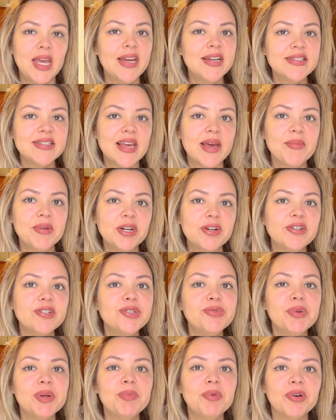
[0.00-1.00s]

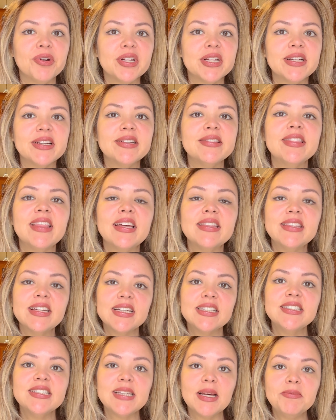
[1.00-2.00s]
Examiners reported that the
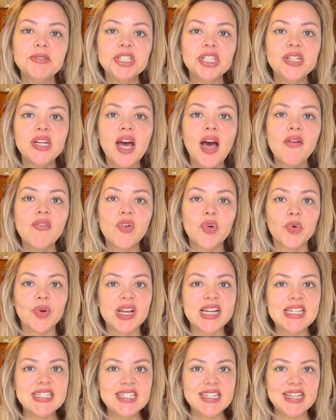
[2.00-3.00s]
consumption of
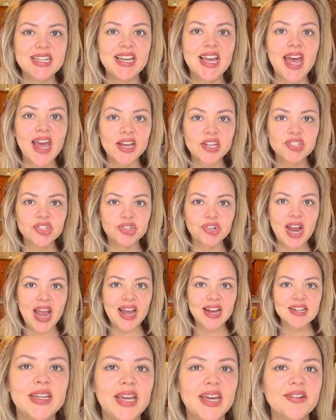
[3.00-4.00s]
green tea
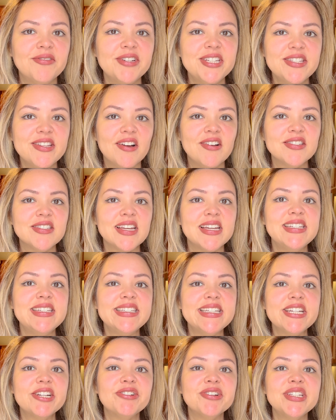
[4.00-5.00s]
extract can result in
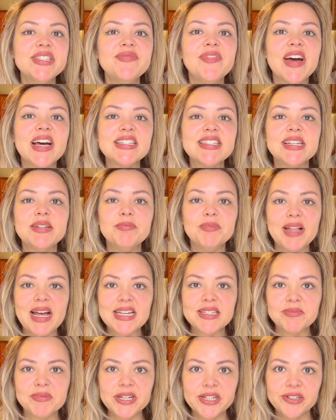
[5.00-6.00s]
decreased fasting
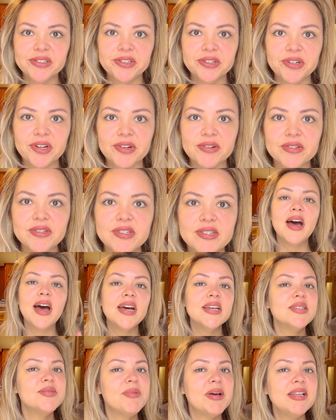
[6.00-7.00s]
plasma glucose,
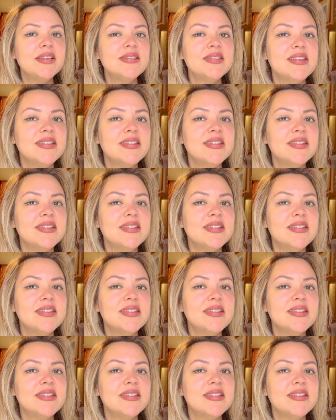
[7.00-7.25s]
as well as